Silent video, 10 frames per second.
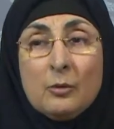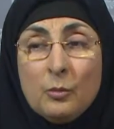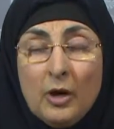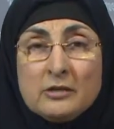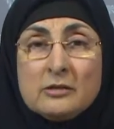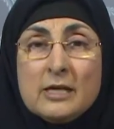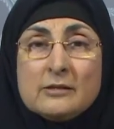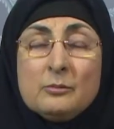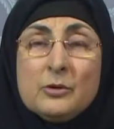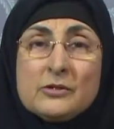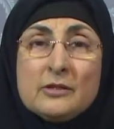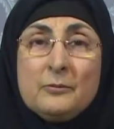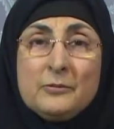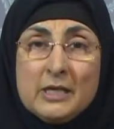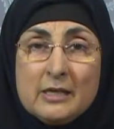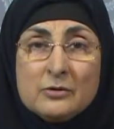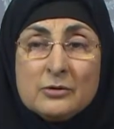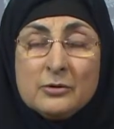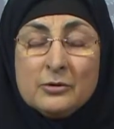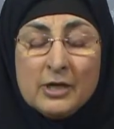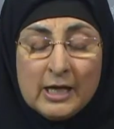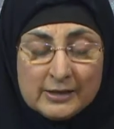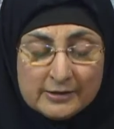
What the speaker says: what does a Muslim need to do?